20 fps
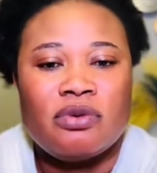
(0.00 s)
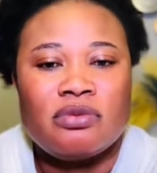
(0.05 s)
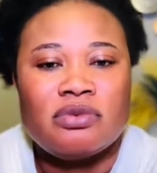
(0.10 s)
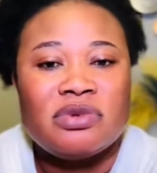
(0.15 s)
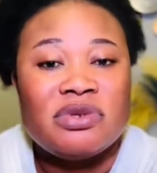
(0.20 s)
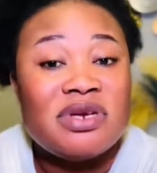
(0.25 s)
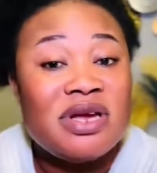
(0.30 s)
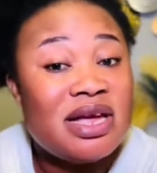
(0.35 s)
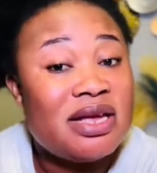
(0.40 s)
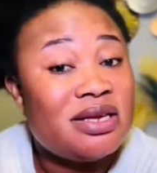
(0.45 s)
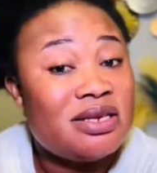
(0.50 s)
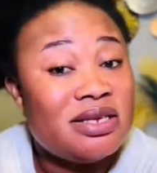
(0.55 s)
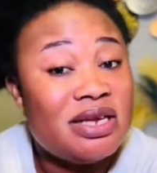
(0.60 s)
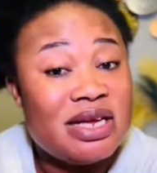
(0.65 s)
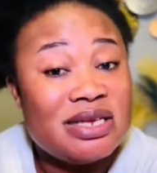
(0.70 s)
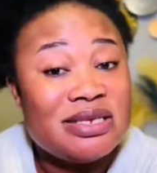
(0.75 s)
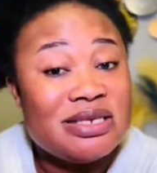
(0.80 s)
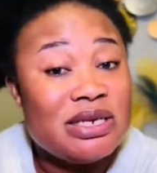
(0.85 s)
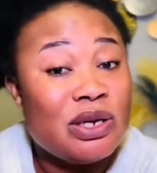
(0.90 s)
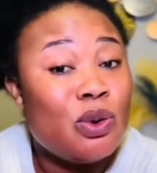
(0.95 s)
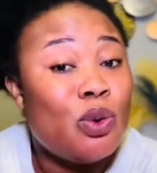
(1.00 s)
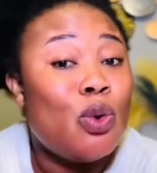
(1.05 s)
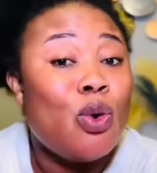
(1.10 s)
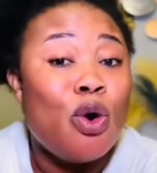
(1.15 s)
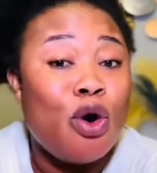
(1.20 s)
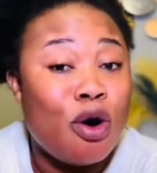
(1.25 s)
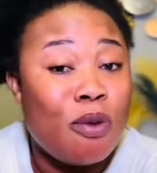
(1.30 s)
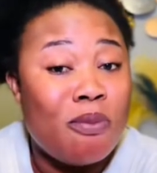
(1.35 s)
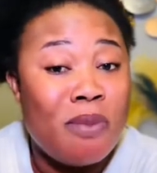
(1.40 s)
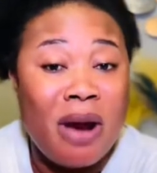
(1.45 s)
The thing
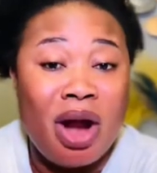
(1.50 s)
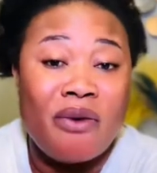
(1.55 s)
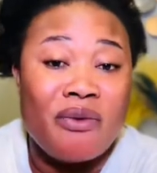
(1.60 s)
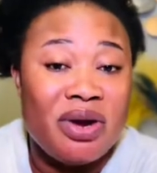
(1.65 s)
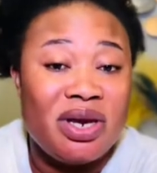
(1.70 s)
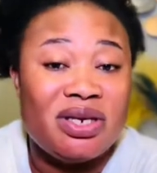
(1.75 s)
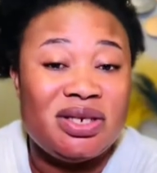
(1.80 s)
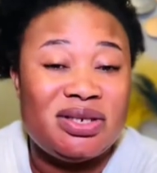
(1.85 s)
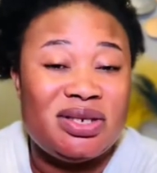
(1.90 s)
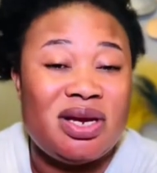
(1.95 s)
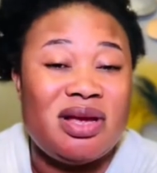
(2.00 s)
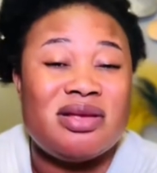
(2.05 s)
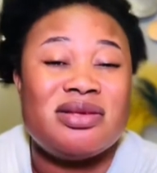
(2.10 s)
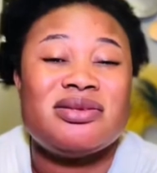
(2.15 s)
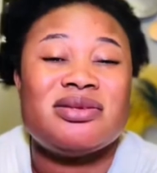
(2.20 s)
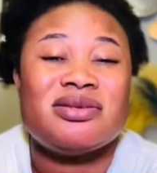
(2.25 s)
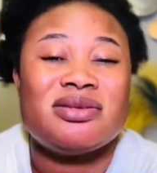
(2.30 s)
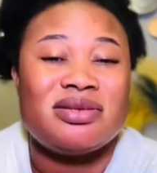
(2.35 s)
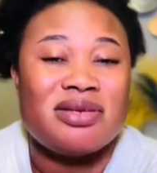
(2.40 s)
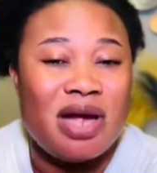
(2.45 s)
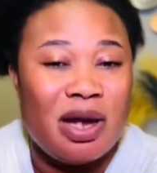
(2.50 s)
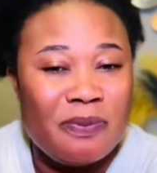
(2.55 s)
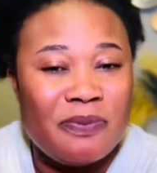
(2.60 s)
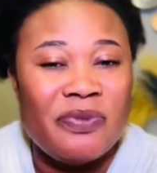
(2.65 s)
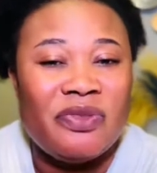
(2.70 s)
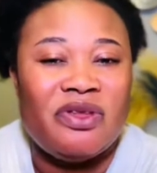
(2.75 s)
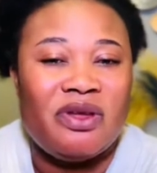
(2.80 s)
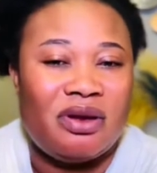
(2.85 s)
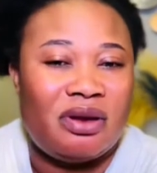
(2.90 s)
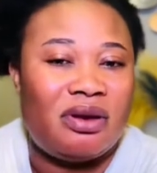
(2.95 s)
called marriage is
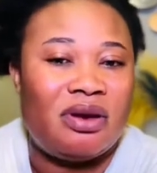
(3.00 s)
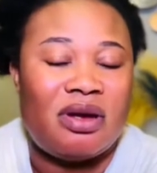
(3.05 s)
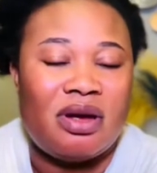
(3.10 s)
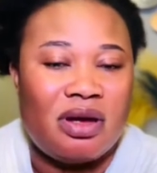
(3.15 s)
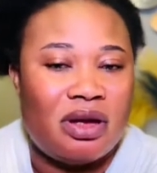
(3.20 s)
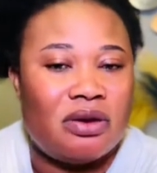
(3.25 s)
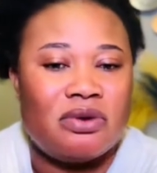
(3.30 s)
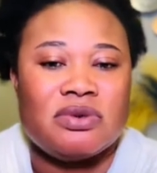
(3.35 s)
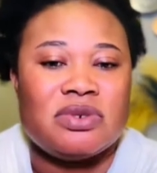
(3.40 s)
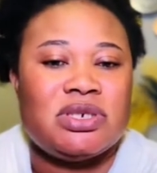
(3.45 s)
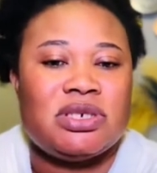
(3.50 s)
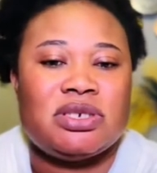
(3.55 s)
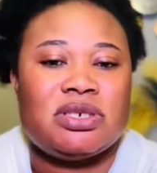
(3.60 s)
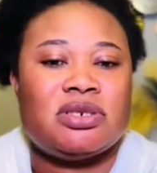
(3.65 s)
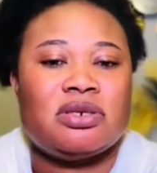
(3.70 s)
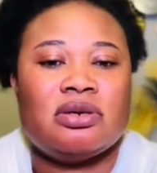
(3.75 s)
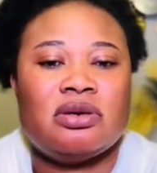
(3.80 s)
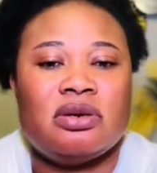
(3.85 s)
something else.